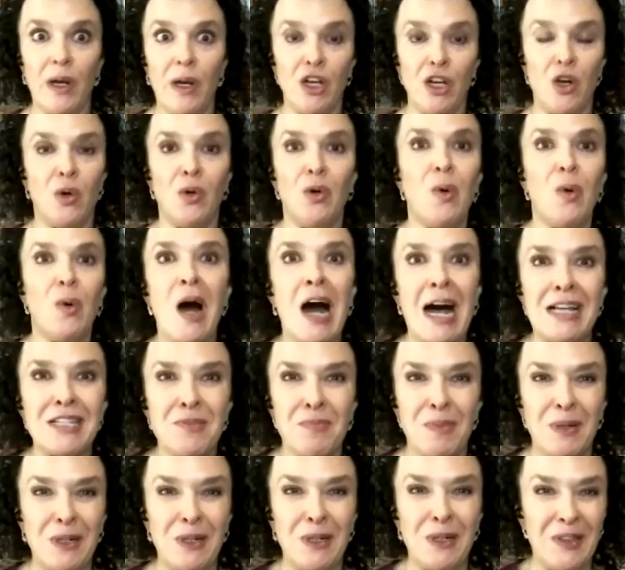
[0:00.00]
to a
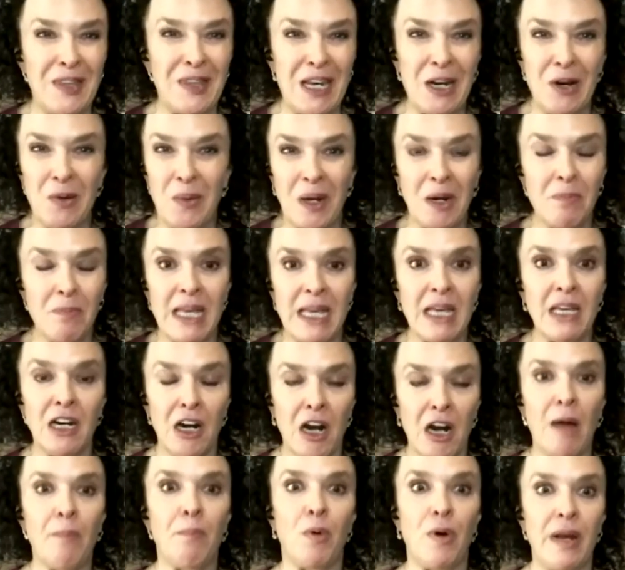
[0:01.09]
hospital. They don't want to be in an
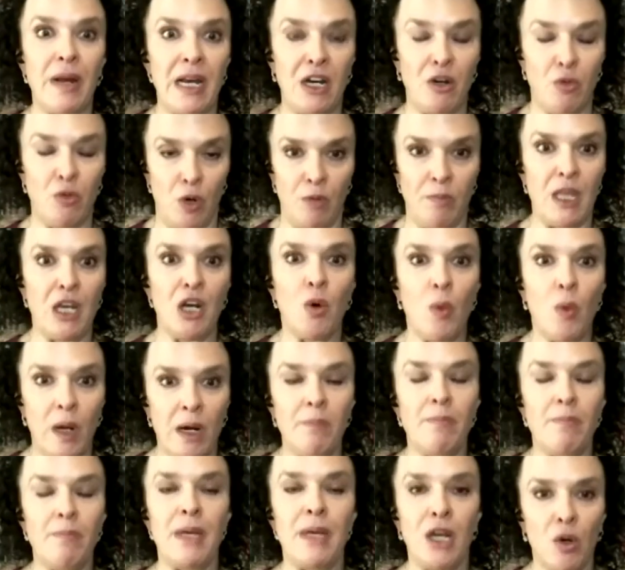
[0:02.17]
operating room. They don't want to be
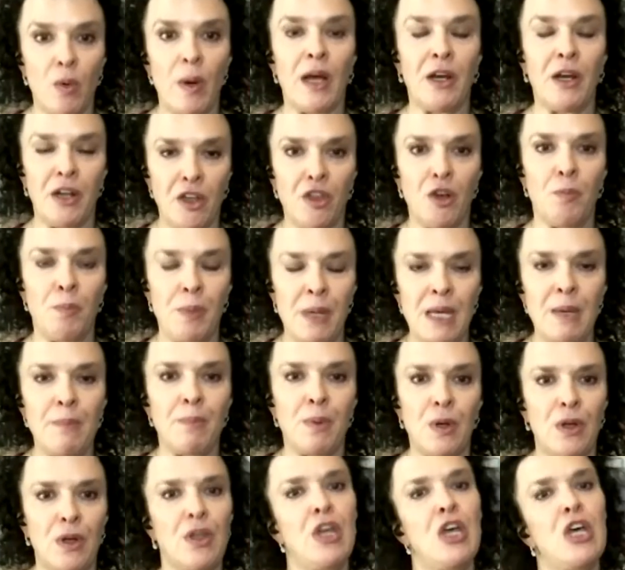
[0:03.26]
around other
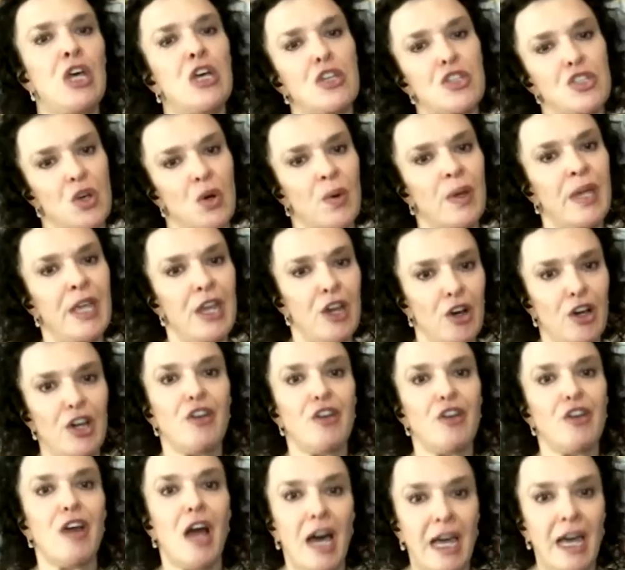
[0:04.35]
people. So here you're
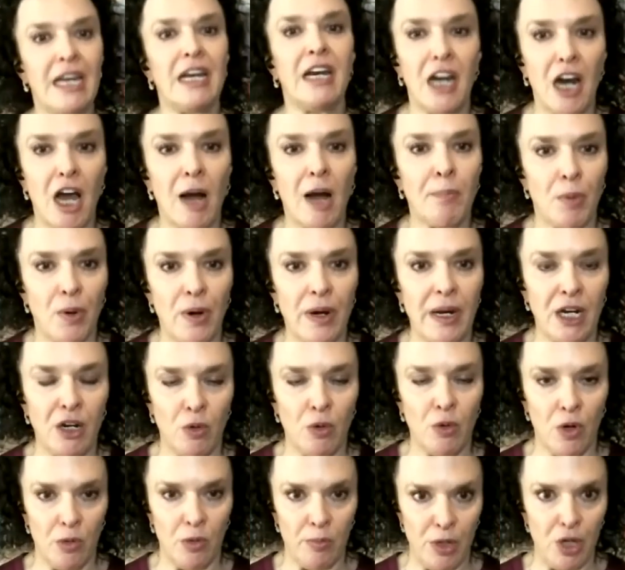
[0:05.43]
not in an operating
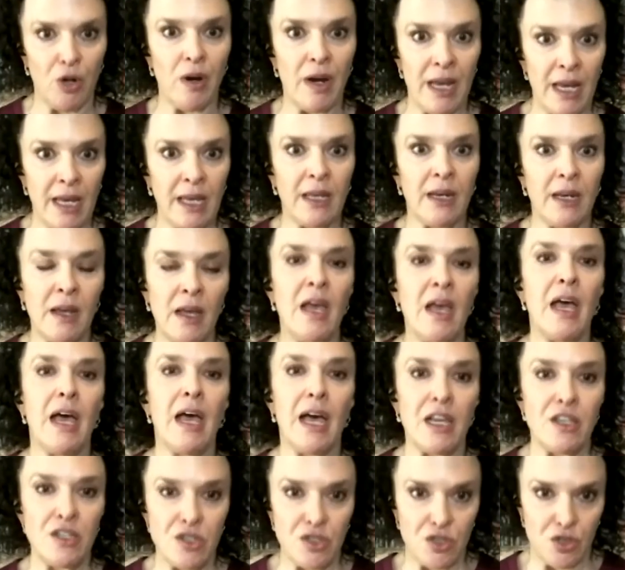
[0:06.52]
room. You're in
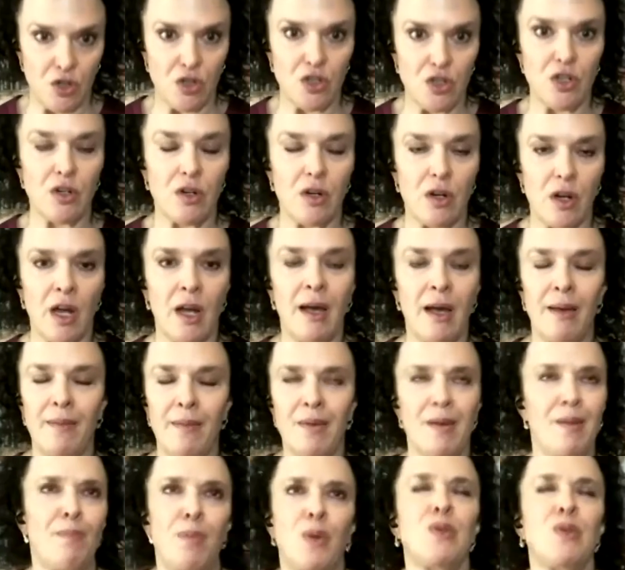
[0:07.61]
a
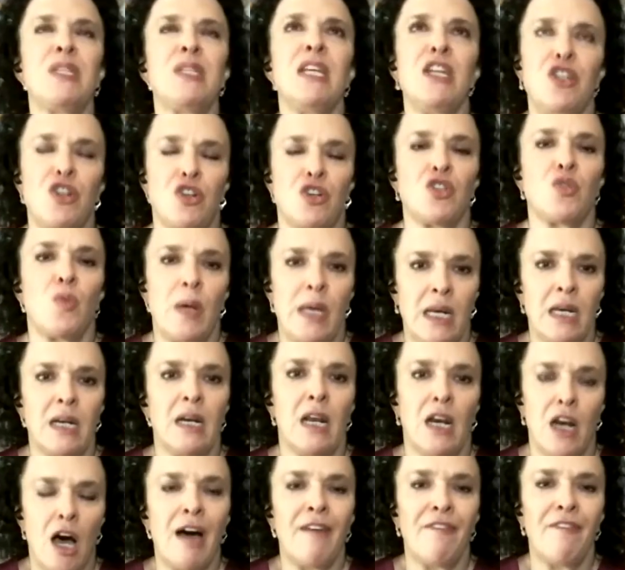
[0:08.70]
procedure suite in an
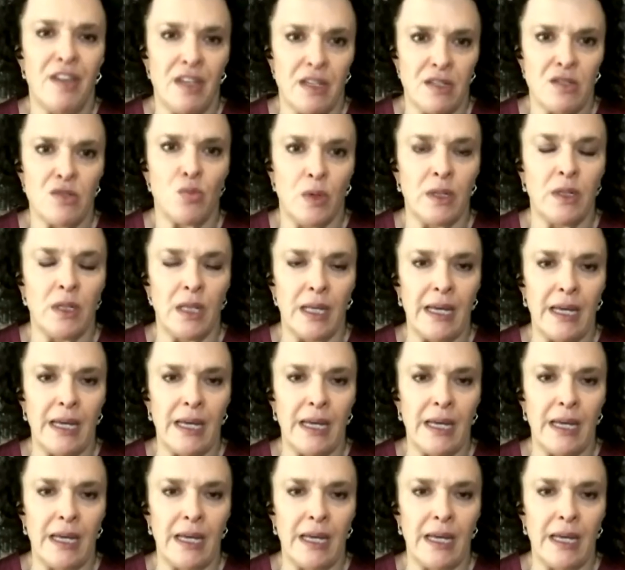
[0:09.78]
office, really.